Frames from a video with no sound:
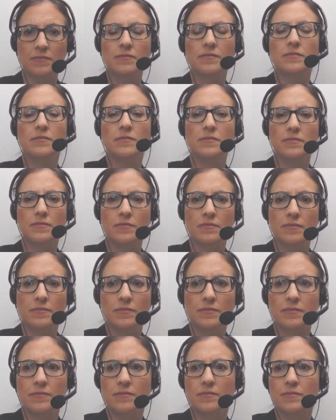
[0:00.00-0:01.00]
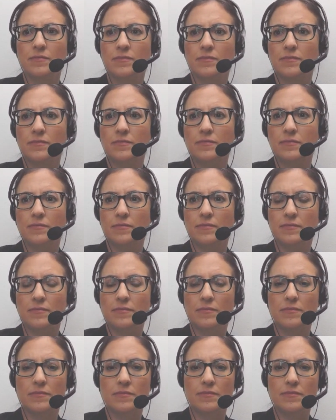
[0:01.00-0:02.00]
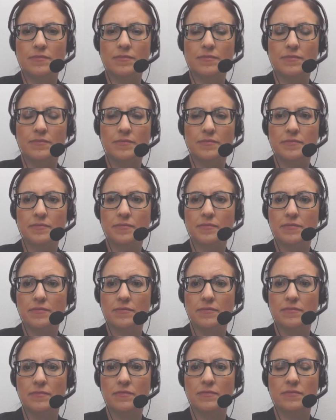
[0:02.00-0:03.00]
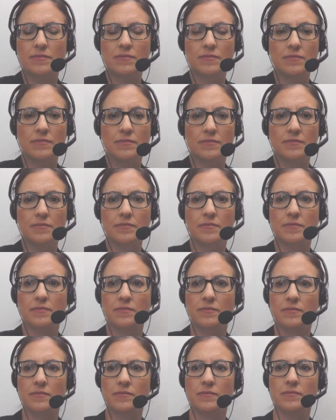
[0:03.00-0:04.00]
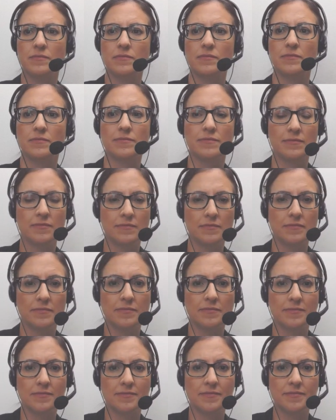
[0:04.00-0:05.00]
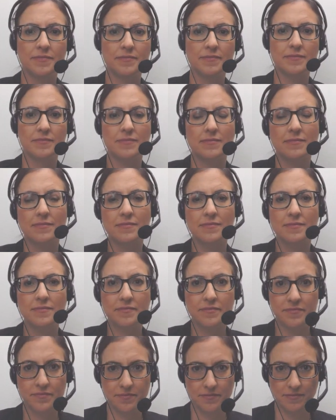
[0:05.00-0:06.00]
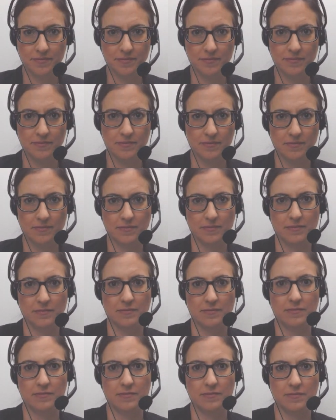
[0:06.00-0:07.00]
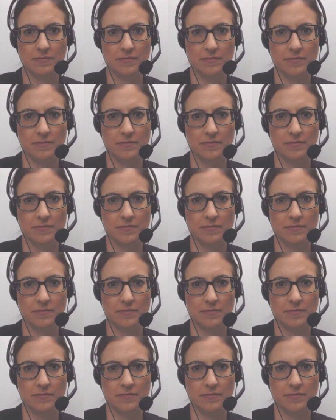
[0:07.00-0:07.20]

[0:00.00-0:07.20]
No words are spoken by the person on screen.